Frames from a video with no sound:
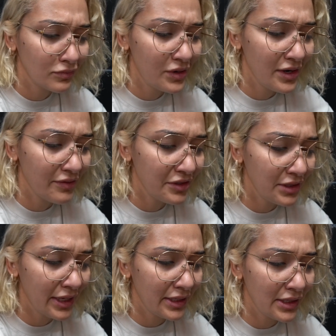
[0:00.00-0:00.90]
whatever.
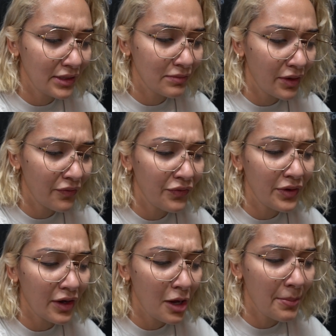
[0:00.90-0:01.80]
Like
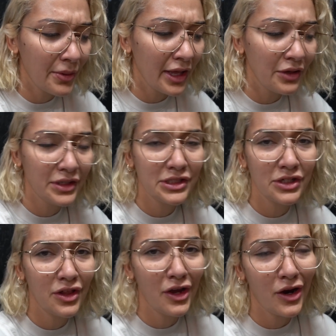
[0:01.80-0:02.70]
a, couple calories
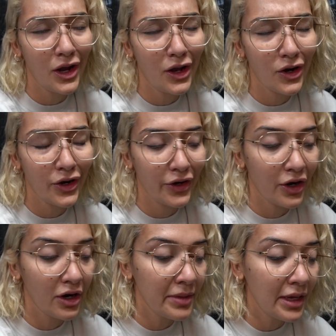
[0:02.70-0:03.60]
here there aren't gonna
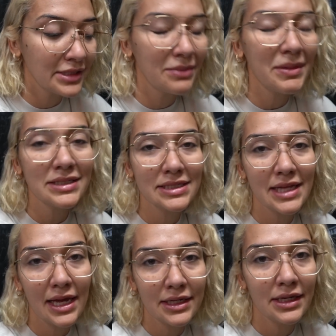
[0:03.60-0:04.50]
hurt me because I'm not
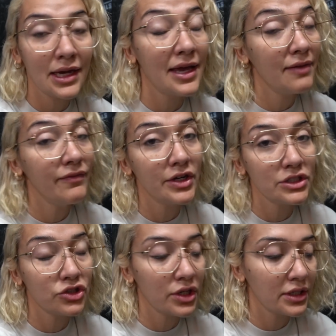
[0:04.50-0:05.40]
snacking. I am very
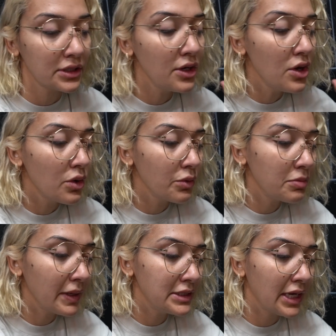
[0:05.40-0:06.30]
strict
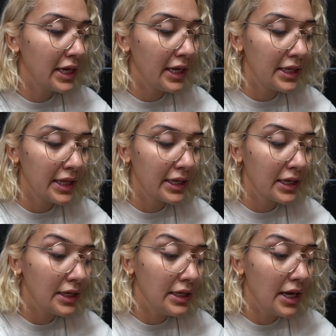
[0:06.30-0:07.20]
with my diet. Like
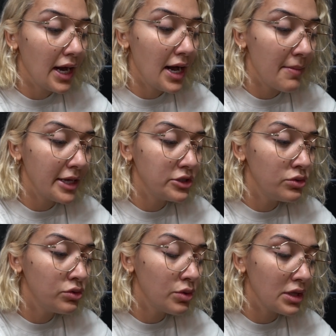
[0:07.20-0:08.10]
um, I
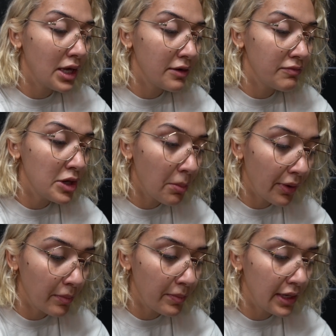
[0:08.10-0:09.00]
do a lot of meal
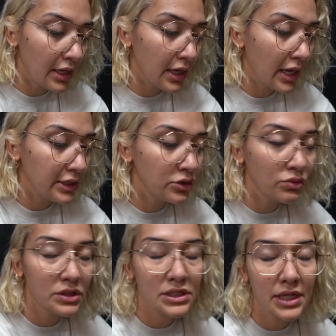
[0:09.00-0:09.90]
prepping. I
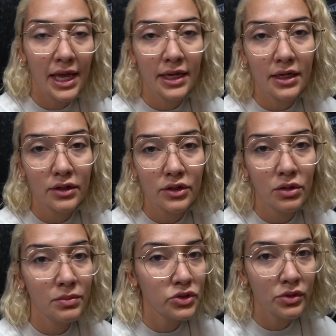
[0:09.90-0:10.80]
don't snack, you
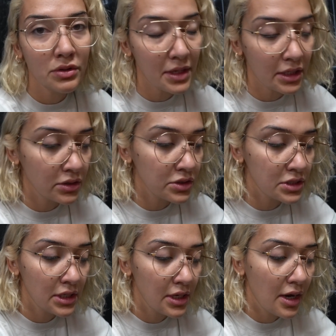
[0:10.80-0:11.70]
know, between
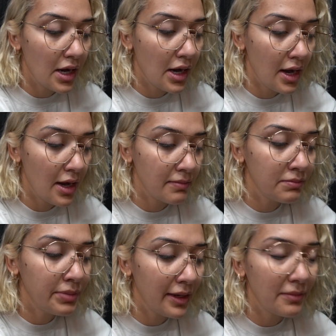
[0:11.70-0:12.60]
meals. Um,
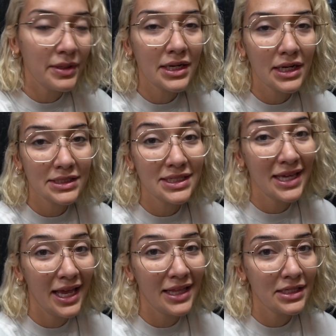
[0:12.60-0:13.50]
but because
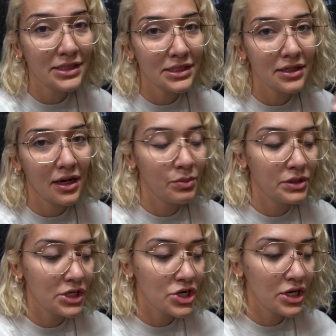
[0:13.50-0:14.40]
again, this is a
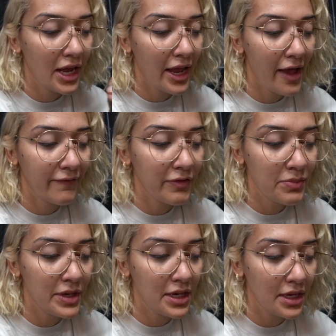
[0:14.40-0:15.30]
competition, I have to
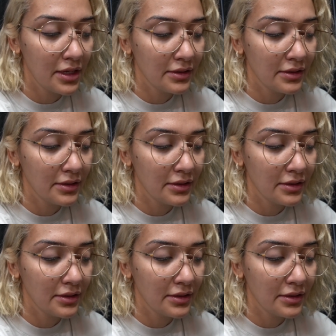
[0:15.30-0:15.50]
be